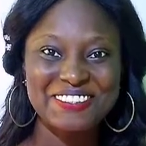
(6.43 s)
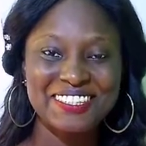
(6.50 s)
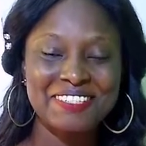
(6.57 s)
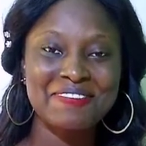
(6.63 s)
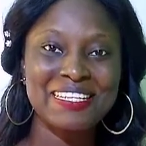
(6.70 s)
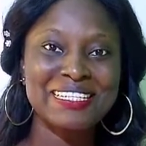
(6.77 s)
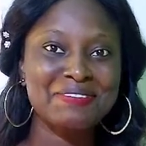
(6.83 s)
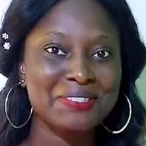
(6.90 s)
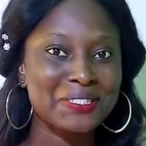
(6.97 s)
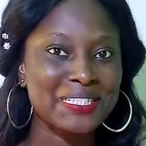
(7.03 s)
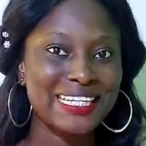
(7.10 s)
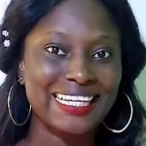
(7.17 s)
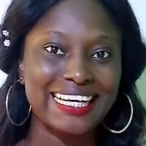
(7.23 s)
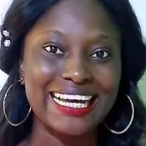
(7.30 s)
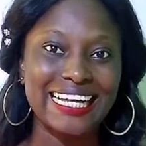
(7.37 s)
my name is
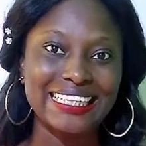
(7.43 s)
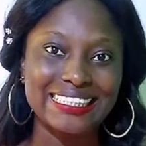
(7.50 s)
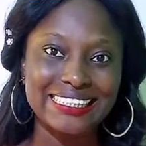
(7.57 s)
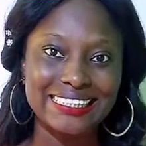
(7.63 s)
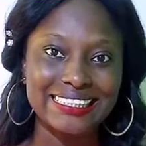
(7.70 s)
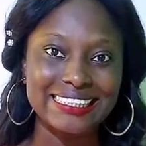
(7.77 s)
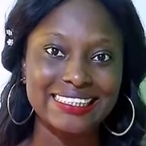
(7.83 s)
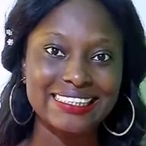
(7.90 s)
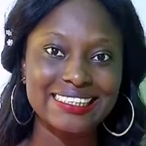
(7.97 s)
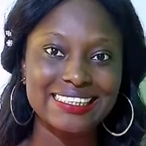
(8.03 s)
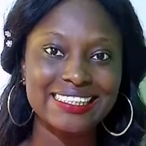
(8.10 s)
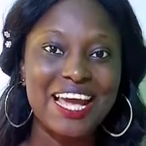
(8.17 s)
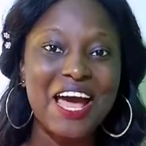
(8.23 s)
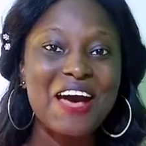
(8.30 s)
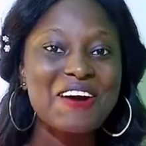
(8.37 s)
Otega Addison.
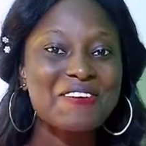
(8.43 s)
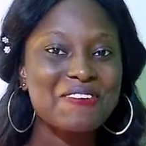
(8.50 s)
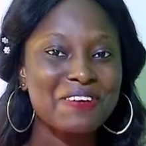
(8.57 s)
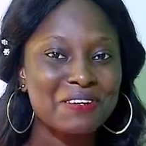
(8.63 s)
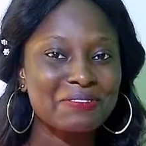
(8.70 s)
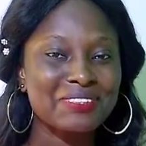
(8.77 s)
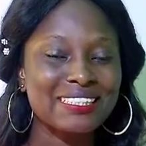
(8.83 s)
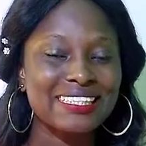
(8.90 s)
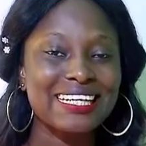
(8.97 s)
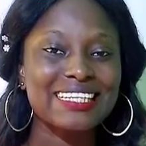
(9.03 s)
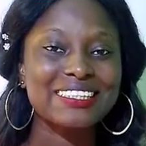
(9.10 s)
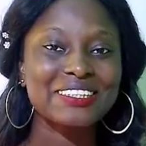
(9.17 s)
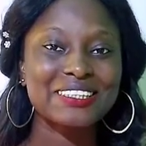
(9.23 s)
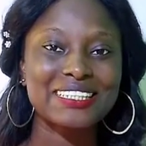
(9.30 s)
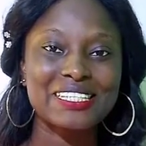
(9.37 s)
Welcome to the
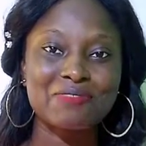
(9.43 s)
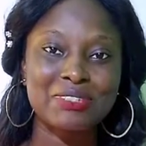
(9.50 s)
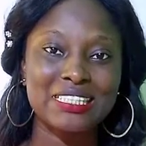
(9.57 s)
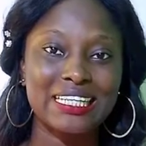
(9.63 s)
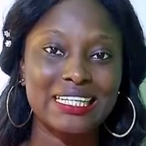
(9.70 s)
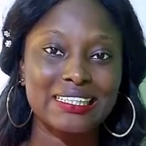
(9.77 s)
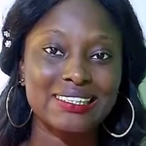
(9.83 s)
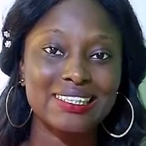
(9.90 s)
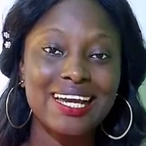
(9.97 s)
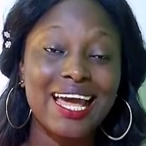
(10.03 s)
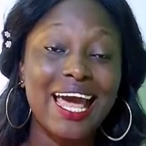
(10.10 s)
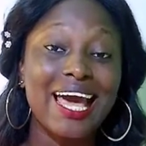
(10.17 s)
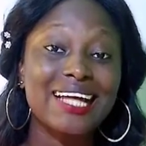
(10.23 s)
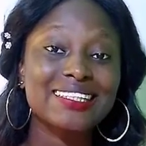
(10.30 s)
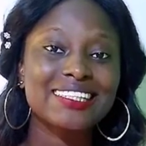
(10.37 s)
Galicious Limited.
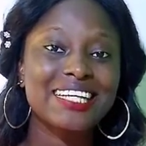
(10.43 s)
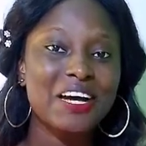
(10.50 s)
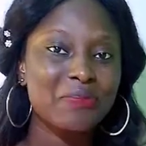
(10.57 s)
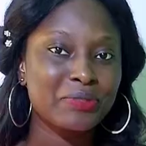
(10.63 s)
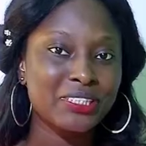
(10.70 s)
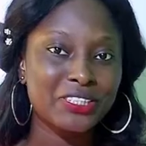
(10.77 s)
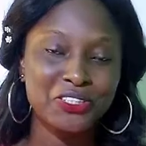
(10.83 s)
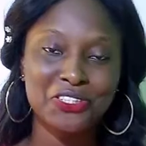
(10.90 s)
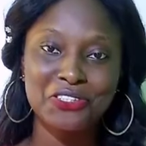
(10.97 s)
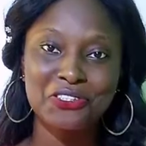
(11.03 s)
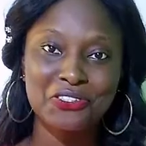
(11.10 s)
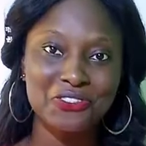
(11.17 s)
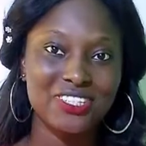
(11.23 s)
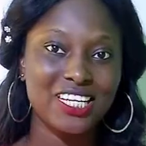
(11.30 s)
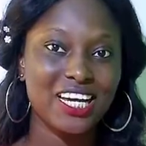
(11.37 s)
Today I'll be teaching
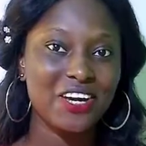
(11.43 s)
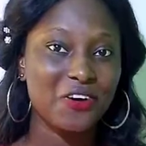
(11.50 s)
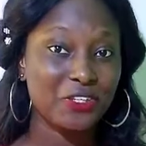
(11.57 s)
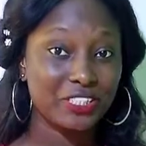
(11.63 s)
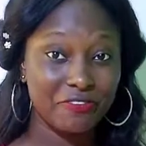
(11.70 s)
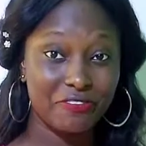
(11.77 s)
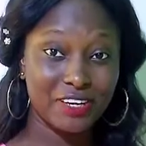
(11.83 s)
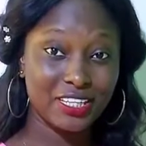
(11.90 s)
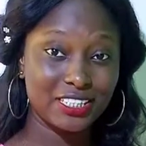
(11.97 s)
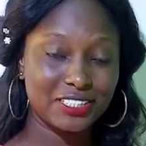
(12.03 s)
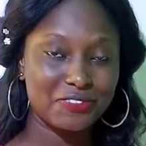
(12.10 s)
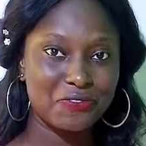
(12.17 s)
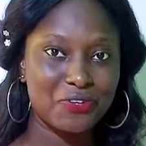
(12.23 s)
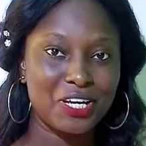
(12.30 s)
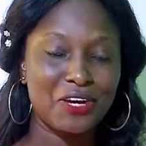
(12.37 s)
you a
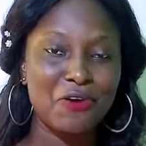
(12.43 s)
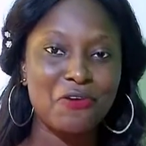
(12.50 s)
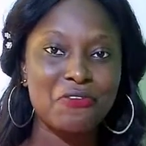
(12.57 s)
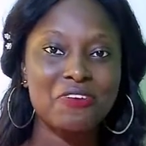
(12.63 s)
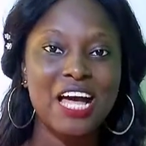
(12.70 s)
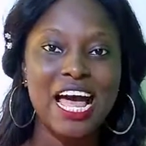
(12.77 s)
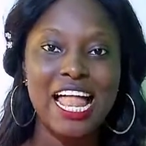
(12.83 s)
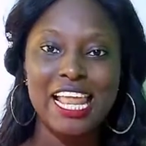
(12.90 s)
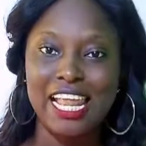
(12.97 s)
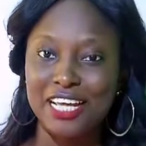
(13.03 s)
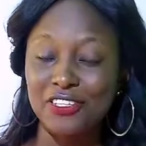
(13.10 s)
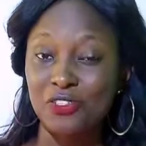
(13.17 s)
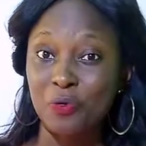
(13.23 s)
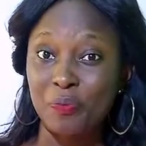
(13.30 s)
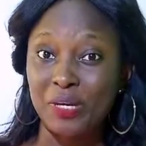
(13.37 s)
cost-effective way of
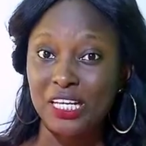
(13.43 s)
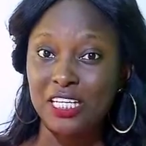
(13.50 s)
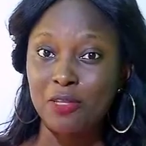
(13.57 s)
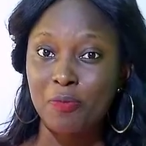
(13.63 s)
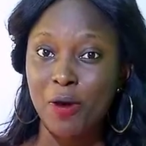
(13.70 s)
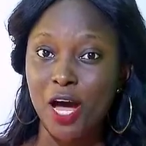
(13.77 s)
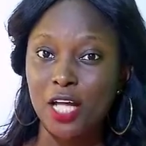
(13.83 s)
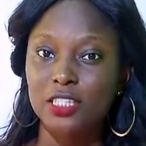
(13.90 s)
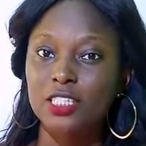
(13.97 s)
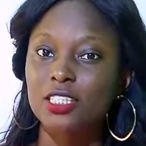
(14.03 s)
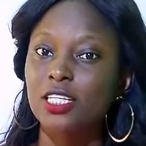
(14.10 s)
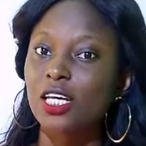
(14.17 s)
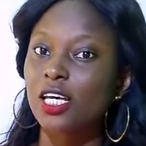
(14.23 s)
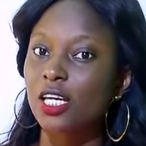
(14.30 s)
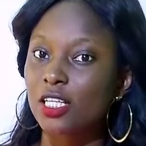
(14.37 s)
lining your baking pans
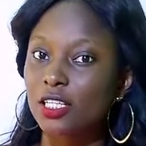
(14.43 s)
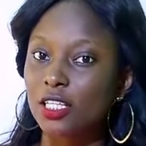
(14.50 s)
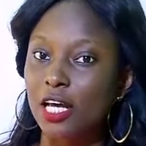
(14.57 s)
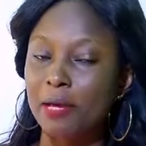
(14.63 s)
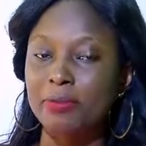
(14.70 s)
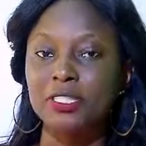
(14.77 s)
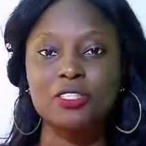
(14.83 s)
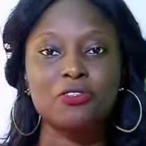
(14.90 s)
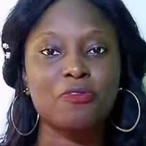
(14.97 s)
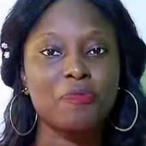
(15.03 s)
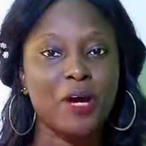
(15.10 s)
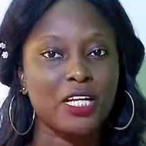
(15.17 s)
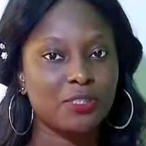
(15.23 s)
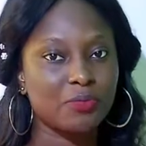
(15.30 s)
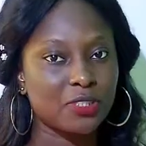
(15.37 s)
in the absence of
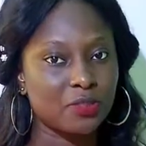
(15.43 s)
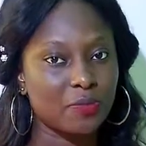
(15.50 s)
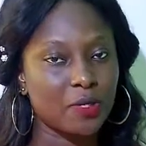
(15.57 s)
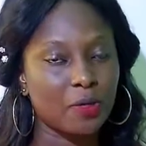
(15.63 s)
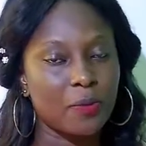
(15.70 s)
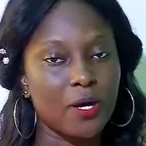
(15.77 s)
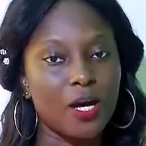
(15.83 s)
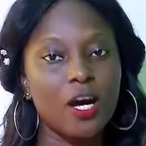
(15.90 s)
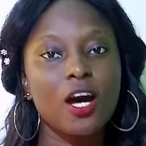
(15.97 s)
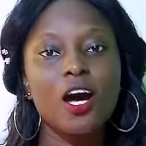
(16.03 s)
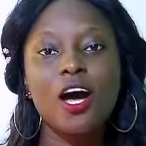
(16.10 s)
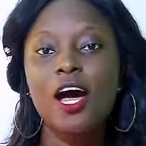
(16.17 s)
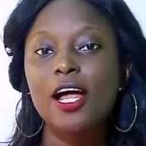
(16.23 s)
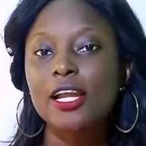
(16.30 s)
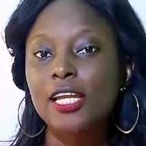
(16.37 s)
parchment paper.
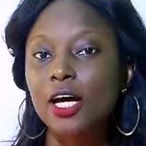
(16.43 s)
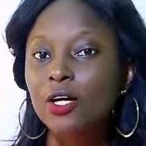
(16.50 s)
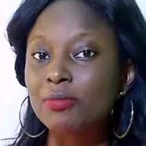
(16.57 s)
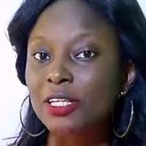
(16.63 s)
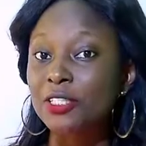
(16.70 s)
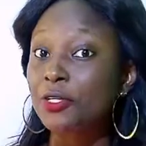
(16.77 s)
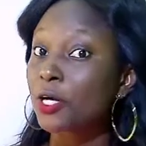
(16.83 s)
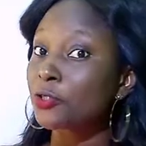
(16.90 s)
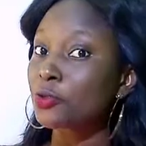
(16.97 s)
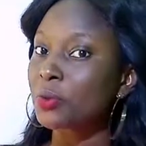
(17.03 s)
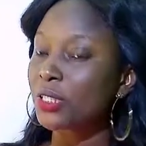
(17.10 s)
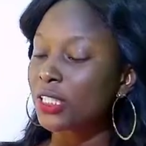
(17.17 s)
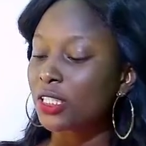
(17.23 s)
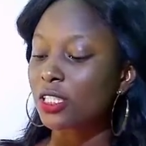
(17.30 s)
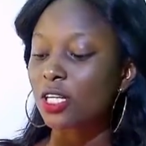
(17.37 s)
Now the materials you'll be
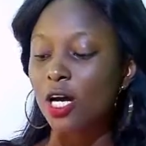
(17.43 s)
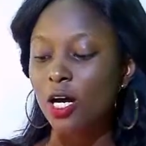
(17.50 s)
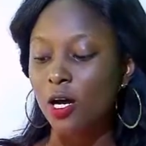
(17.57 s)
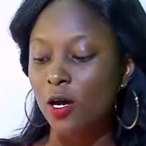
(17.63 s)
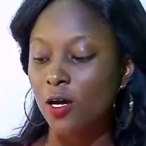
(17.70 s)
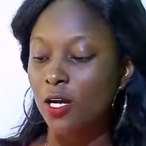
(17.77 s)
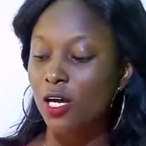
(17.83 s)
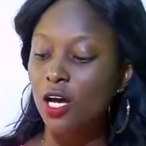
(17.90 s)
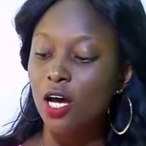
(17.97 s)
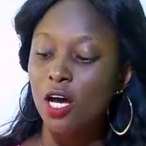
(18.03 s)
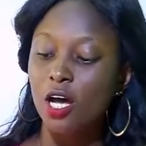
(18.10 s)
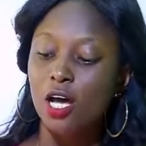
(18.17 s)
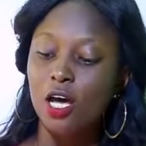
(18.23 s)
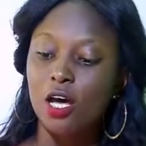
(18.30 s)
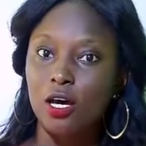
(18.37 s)
needing are
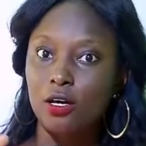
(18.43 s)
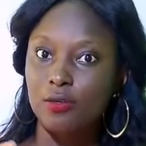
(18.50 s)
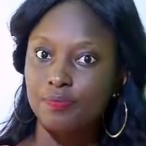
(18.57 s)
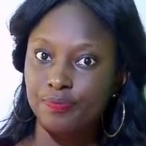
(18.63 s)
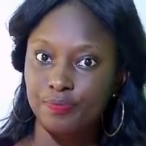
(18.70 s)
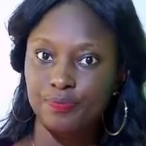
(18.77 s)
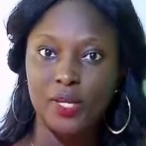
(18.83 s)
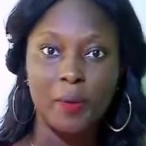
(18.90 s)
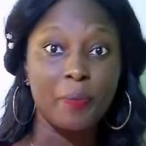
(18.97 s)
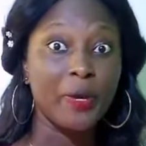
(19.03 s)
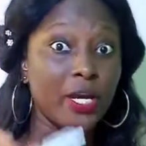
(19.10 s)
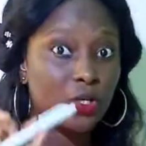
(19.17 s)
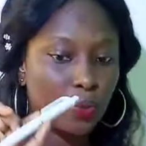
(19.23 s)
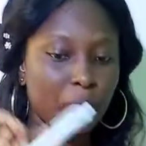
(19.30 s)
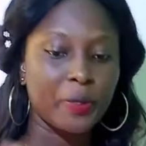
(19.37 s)
a
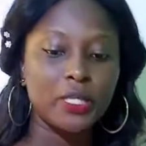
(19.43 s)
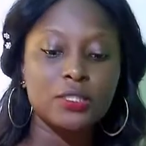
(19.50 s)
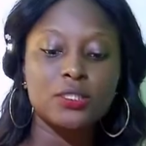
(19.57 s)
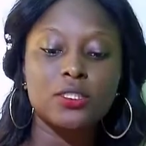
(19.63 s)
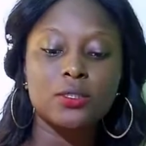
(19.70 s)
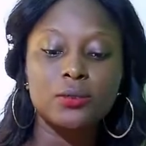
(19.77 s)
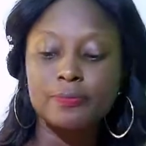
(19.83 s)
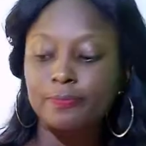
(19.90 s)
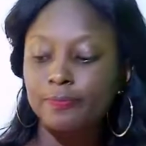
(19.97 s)
pen or pencil,